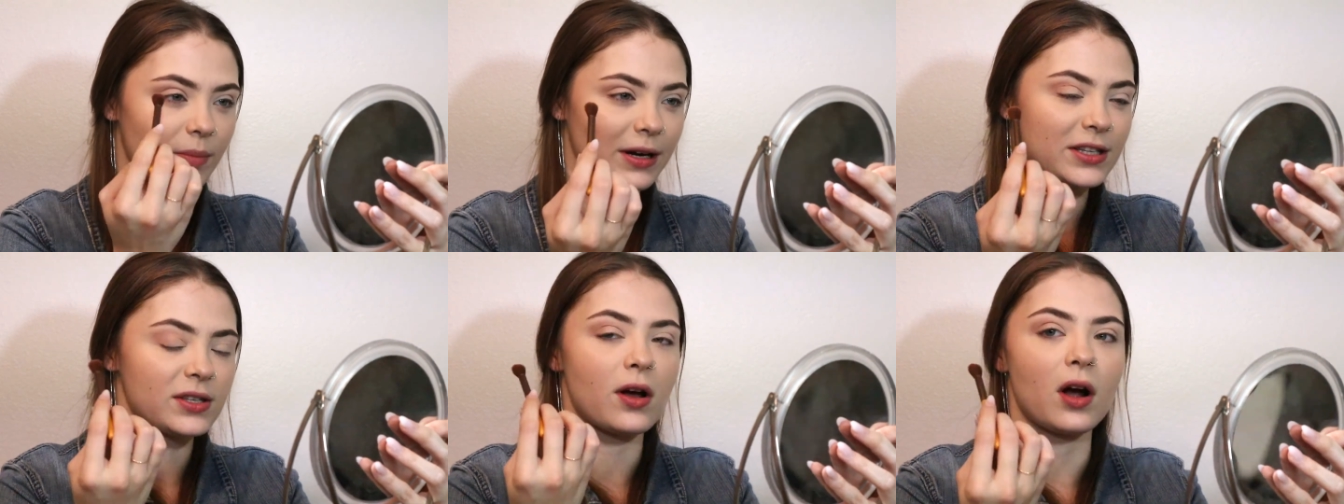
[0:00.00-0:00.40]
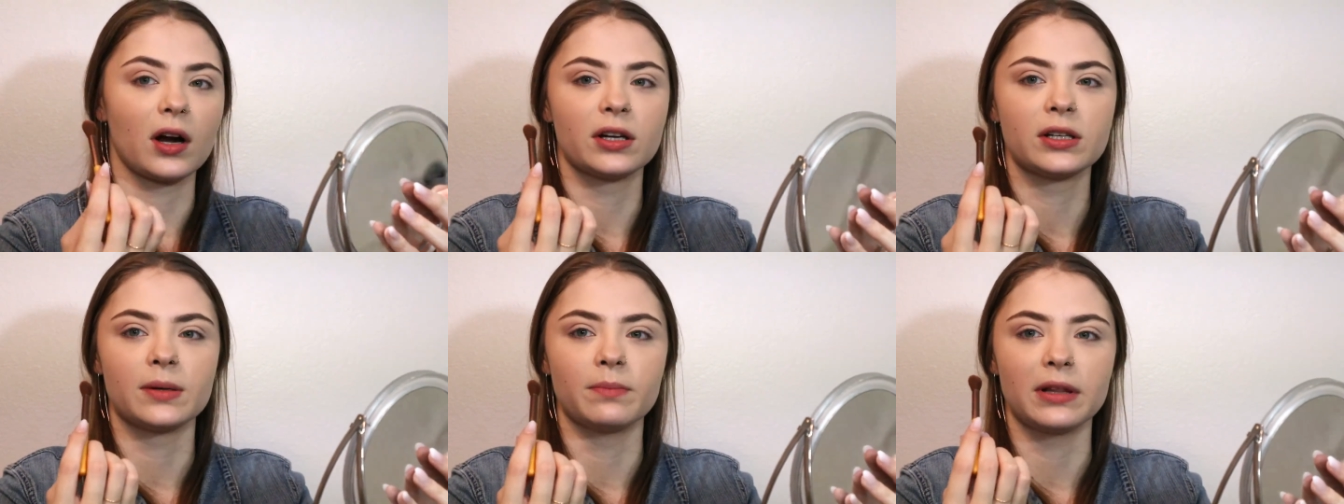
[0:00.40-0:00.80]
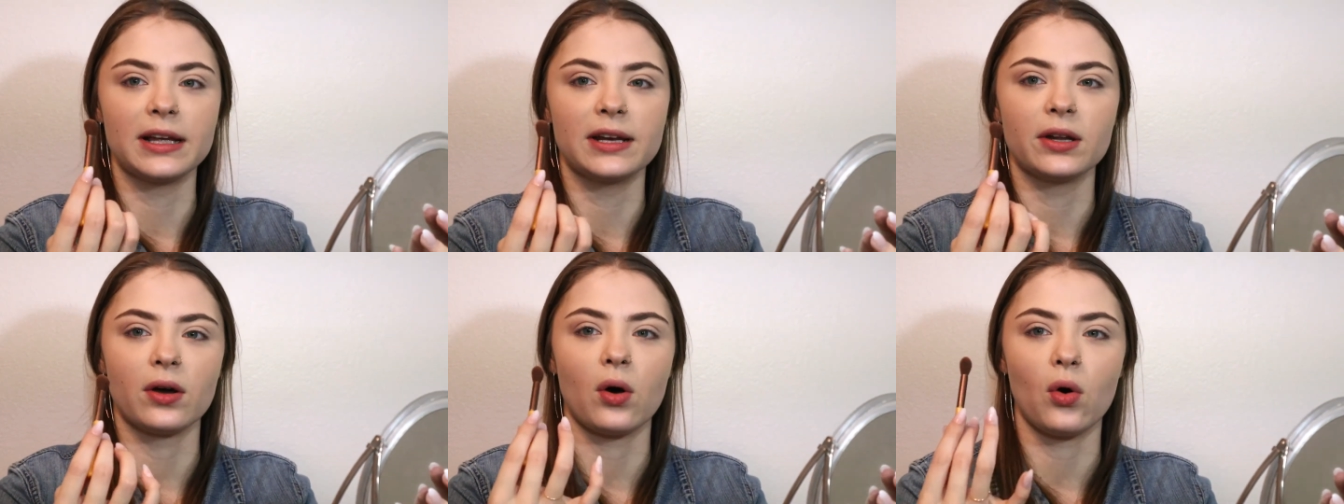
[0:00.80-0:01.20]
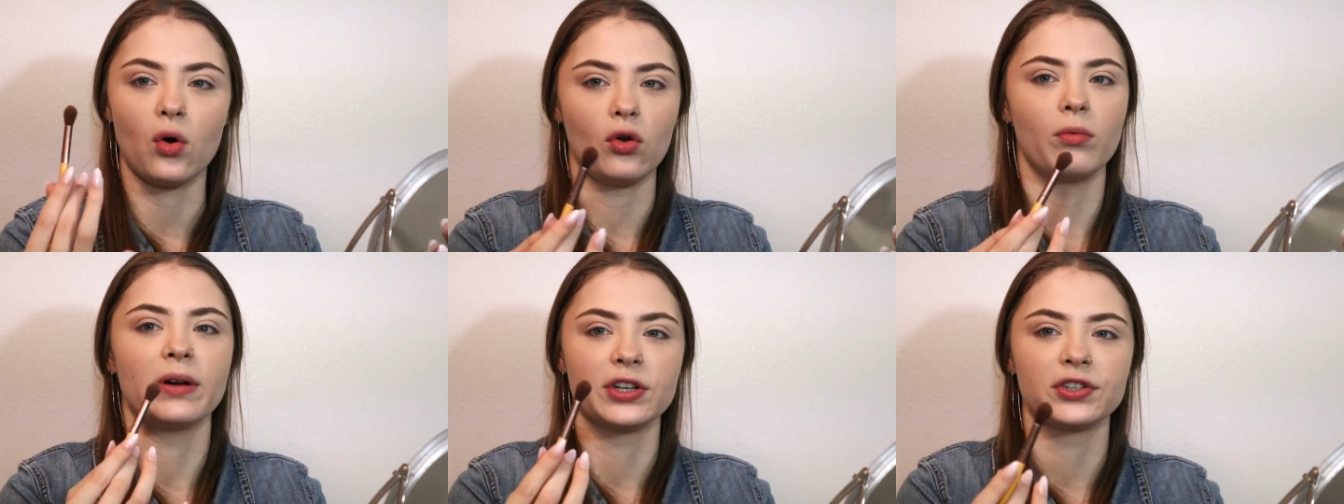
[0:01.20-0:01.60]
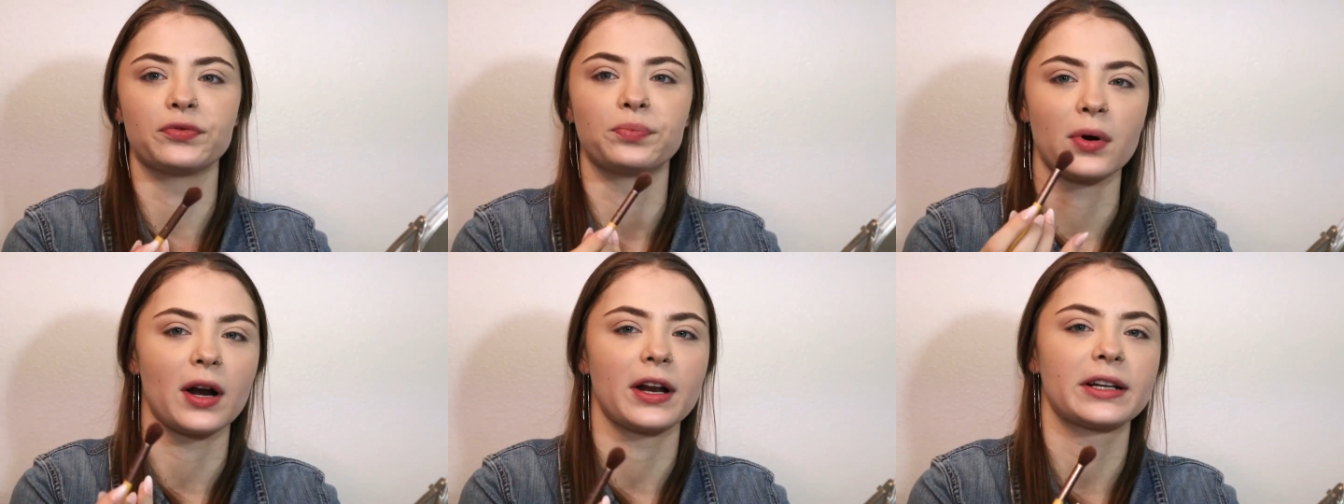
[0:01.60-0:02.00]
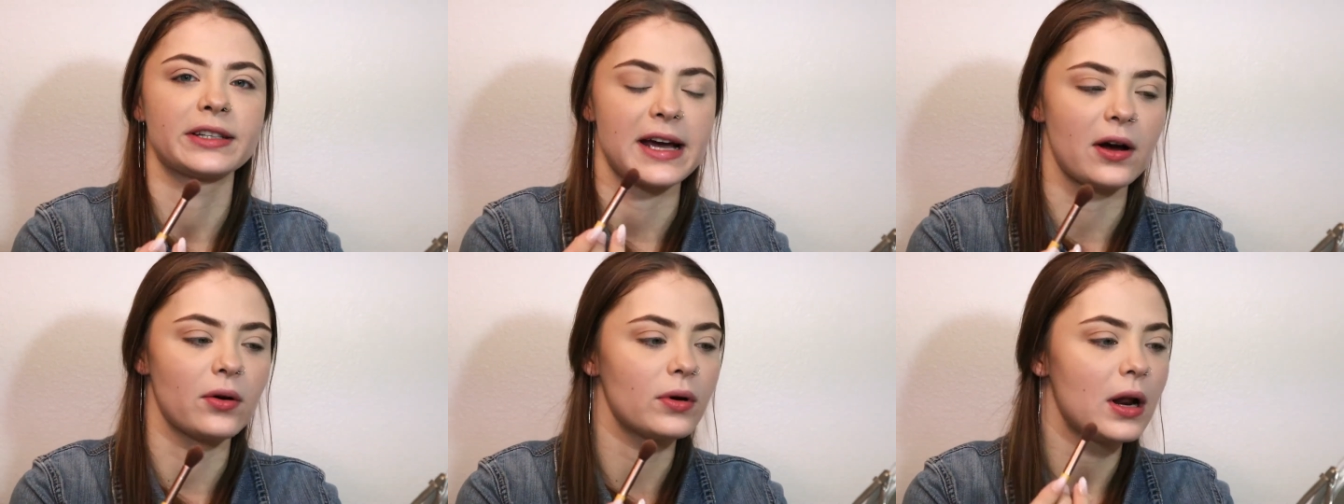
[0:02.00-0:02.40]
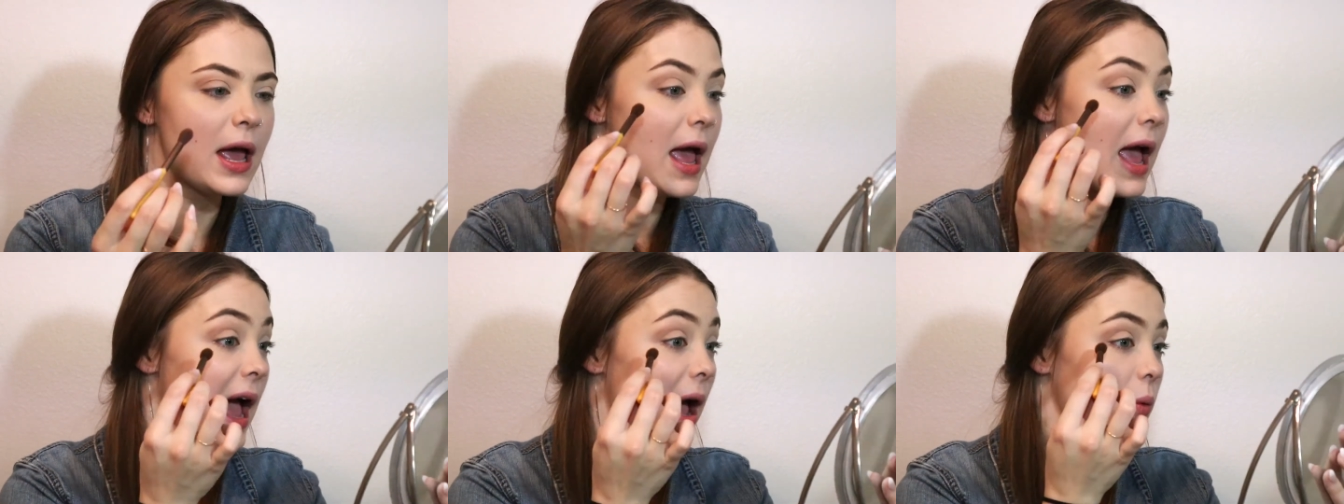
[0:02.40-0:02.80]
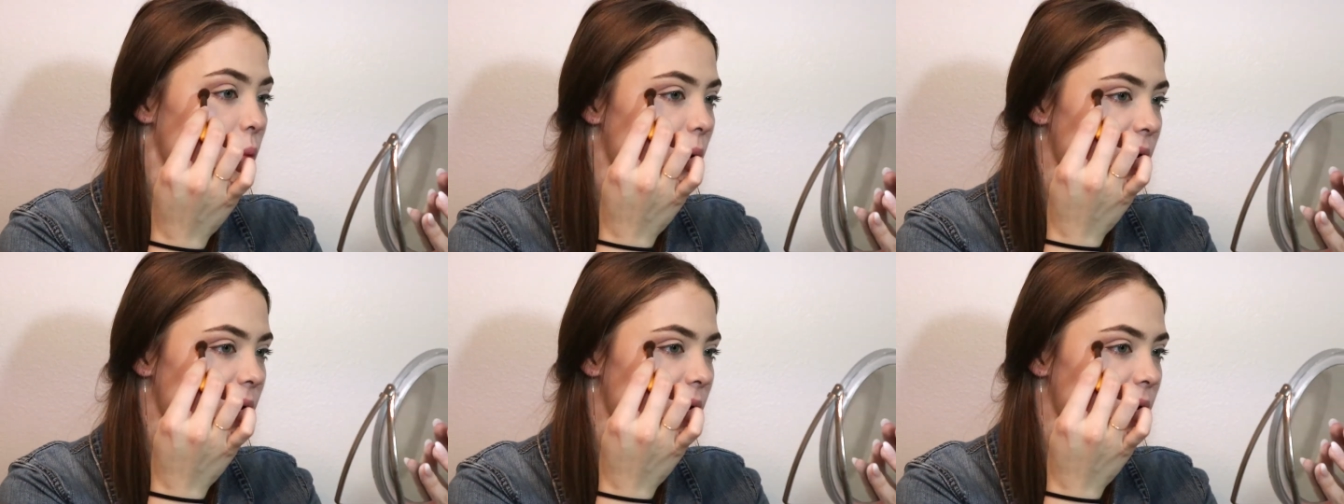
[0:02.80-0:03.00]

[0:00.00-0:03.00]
but it's hard to blend a whole bunch of product out at